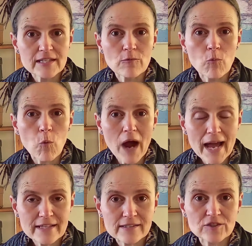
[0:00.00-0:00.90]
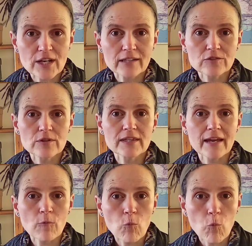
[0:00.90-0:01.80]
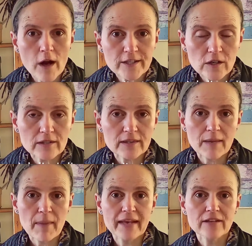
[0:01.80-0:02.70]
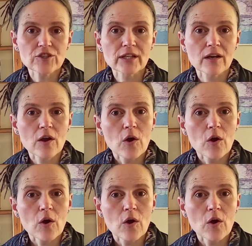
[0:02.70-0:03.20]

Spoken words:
why is a child doing that? What aren't they managing?